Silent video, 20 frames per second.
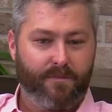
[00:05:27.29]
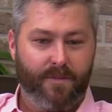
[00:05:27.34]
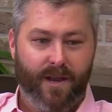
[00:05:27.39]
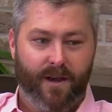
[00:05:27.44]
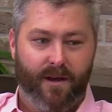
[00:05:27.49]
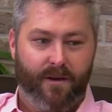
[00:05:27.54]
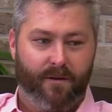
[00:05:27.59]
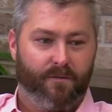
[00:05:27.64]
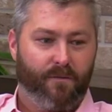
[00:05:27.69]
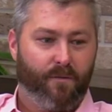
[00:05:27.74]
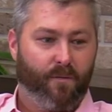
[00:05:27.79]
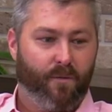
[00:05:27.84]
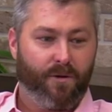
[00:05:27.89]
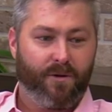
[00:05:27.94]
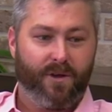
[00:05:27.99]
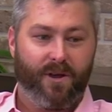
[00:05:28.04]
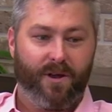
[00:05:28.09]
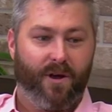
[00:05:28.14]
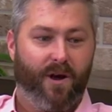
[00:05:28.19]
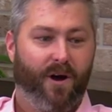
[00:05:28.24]
been
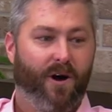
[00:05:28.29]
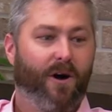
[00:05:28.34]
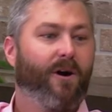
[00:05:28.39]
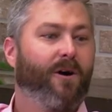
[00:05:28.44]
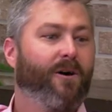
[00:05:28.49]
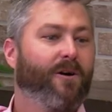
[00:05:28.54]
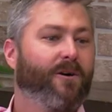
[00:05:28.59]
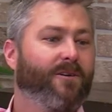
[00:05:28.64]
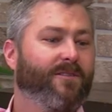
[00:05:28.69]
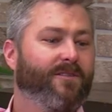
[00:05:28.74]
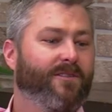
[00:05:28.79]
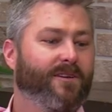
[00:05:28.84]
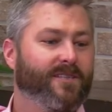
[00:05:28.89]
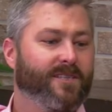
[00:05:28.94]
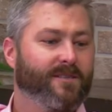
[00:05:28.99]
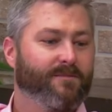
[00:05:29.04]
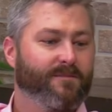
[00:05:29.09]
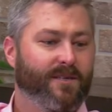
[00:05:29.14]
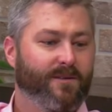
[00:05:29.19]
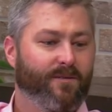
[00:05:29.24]
working hard at
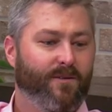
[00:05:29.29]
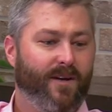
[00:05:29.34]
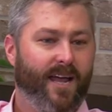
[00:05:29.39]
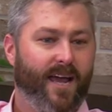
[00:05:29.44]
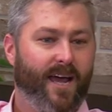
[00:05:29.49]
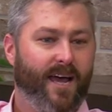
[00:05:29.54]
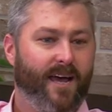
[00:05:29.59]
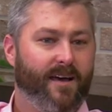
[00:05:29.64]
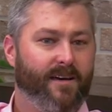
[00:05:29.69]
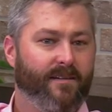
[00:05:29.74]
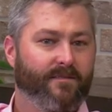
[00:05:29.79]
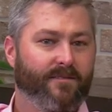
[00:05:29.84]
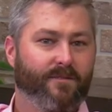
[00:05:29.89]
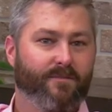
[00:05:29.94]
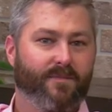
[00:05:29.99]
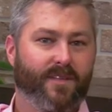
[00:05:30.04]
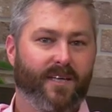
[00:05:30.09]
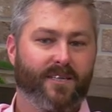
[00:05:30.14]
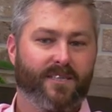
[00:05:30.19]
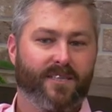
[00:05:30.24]
this. I mean, we have
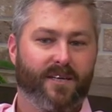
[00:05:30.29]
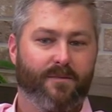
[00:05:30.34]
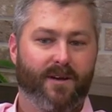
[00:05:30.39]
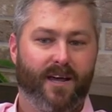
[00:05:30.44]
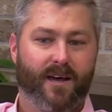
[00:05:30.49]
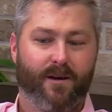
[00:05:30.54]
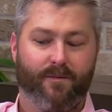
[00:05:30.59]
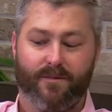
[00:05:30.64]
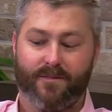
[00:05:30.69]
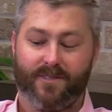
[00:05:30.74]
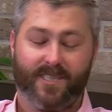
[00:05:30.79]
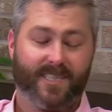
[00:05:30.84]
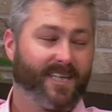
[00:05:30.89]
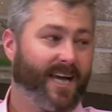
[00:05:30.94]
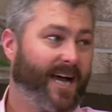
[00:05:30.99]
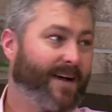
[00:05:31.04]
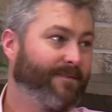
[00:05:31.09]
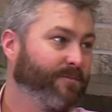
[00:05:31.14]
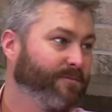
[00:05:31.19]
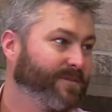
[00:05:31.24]
some things coming out with
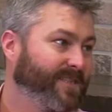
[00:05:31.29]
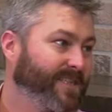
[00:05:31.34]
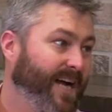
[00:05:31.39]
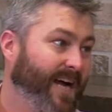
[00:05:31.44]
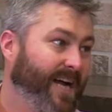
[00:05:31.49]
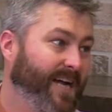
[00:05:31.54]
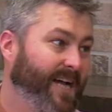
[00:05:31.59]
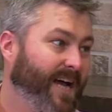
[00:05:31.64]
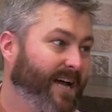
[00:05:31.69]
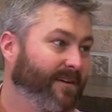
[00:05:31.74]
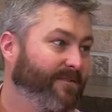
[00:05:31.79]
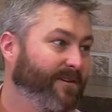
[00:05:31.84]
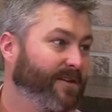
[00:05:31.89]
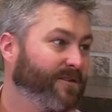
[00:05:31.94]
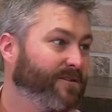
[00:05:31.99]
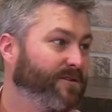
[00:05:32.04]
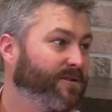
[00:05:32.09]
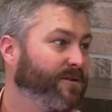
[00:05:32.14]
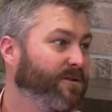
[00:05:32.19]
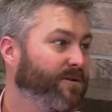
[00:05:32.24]
Scott from
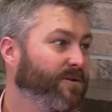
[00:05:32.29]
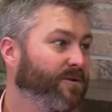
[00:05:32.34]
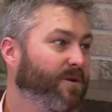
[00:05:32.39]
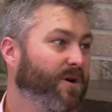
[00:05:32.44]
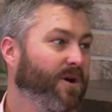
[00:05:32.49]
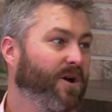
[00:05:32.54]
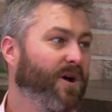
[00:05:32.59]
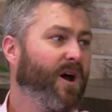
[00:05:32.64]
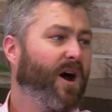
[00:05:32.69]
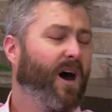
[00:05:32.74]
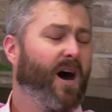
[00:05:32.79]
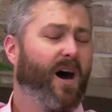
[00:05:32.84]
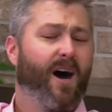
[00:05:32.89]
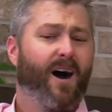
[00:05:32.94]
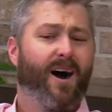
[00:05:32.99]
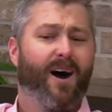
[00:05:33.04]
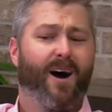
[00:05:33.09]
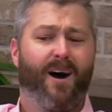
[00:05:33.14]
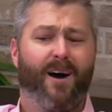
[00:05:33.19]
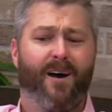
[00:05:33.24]
skydiving to.
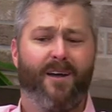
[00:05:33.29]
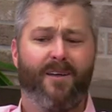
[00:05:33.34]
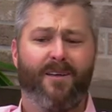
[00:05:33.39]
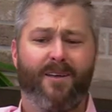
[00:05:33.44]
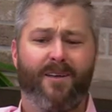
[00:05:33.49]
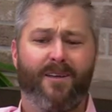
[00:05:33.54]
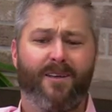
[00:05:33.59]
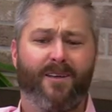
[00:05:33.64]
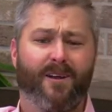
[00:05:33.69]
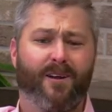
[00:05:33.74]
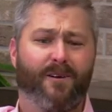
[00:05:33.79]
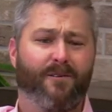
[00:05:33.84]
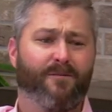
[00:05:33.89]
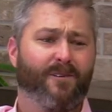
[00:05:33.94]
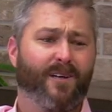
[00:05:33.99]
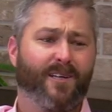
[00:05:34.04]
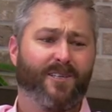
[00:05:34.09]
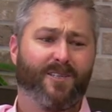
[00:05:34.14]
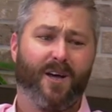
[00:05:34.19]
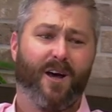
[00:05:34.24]
Uh, you
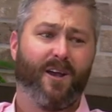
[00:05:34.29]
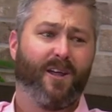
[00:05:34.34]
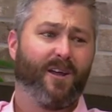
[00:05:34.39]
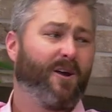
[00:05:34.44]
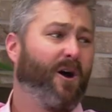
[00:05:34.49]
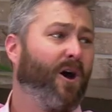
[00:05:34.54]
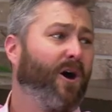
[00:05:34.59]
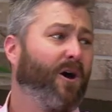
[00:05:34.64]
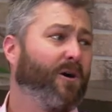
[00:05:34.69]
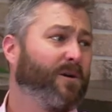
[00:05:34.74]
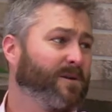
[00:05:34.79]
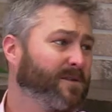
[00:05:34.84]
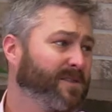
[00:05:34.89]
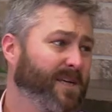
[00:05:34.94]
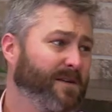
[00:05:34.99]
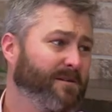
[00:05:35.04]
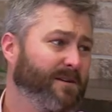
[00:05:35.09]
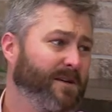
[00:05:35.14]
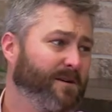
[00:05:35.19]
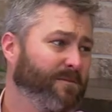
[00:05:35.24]
know, exotic cars,
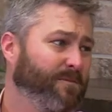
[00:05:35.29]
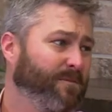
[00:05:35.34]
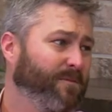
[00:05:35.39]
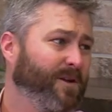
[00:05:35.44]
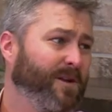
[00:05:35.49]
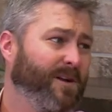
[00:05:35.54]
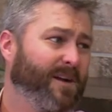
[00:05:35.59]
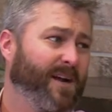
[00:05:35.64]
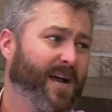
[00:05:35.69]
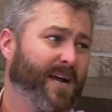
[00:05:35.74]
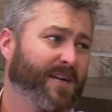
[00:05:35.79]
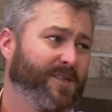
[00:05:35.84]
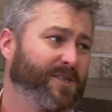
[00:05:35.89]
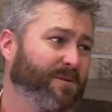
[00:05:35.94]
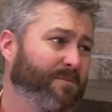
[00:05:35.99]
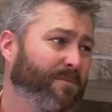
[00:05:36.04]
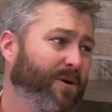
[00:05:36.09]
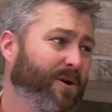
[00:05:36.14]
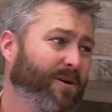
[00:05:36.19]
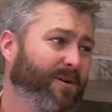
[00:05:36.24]
him in an
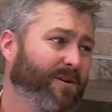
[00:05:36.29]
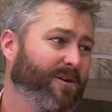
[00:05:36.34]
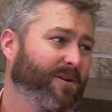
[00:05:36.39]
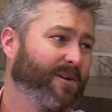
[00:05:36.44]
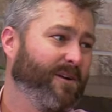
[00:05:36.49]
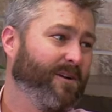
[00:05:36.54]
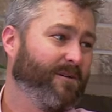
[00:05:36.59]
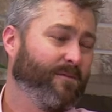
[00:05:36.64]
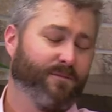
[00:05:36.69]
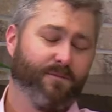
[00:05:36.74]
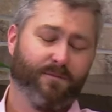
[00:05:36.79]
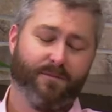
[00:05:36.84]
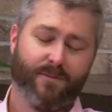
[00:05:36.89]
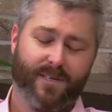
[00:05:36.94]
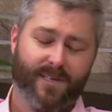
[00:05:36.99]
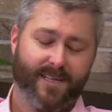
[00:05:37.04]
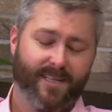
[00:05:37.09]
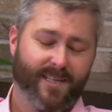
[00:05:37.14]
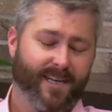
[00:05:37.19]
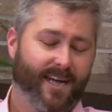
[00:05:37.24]
Aston Martin at a
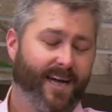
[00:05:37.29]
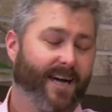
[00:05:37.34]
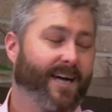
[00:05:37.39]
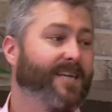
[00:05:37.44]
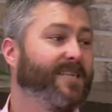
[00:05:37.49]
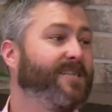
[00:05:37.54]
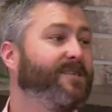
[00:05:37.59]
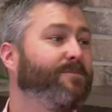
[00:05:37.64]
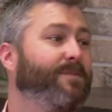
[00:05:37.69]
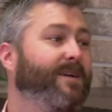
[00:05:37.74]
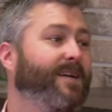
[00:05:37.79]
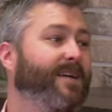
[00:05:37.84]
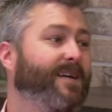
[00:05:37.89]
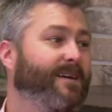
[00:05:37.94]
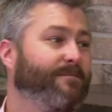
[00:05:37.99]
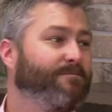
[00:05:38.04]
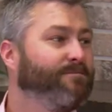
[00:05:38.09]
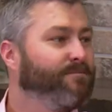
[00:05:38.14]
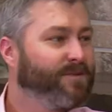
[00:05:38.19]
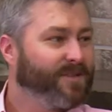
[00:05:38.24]
nice. really high
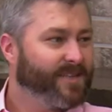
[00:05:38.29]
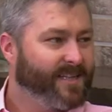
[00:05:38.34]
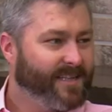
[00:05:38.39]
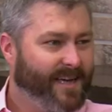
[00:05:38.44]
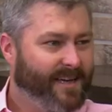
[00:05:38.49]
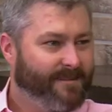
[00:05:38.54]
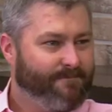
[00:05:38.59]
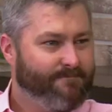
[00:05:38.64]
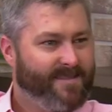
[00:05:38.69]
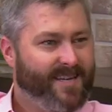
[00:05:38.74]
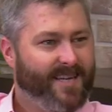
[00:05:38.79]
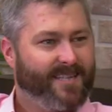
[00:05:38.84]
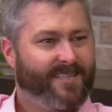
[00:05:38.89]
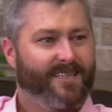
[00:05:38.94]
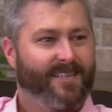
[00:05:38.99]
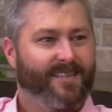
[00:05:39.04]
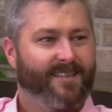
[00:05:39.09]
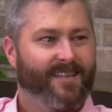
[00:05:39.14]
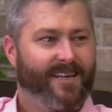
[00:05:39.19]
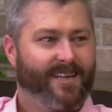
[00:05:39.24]
speed. I'm I'm
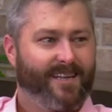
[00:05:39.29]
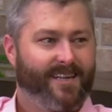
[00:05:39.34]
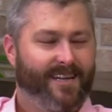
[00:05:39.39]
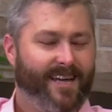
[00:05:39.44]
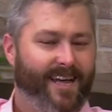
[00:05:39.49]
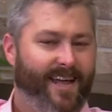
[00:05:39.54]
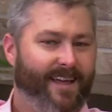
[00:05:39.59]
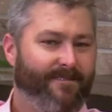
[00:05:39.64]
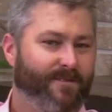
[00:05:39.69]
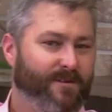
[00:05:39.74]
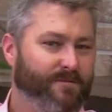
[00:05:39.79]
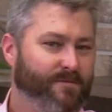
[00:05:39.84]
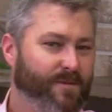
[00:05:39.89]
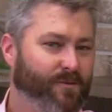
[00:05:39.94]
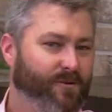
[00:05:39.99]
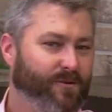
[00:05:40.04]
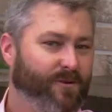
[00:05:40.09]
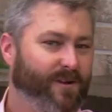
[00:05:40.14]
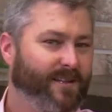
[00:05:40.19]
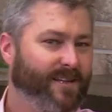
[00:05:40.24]
guessing they, if I
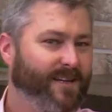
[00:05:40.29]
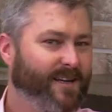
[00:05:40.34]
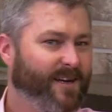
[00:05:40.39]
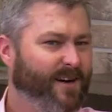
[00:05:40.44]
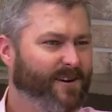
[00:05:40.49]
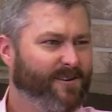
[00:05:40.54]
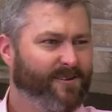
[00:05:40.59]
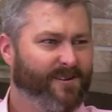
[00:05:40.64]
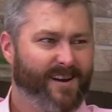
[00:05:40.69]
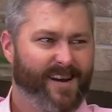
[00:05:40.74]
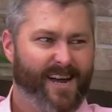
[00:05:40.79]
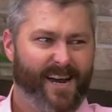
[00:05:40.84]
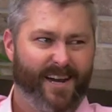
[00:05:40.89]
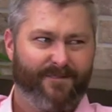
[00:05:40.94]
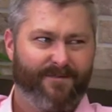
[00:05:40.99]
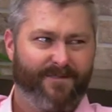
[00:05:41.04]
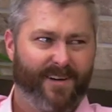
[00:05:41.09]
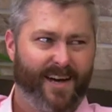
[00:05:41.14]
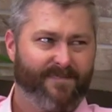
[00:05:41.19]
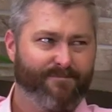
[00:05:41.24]
remember correctly,
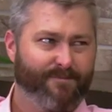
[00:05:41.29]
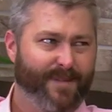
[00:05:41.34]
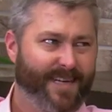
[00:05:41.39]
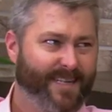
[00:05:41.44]
195